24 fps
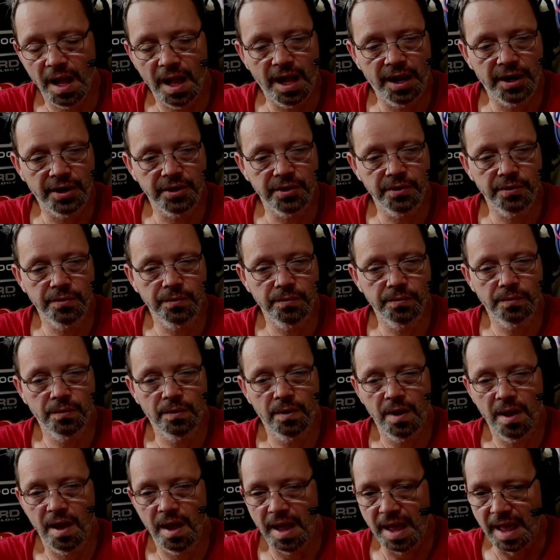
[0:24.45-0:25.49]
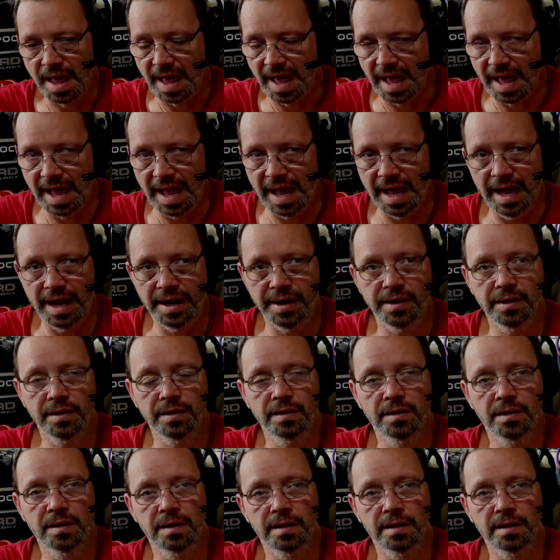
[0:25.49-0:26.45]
How do you add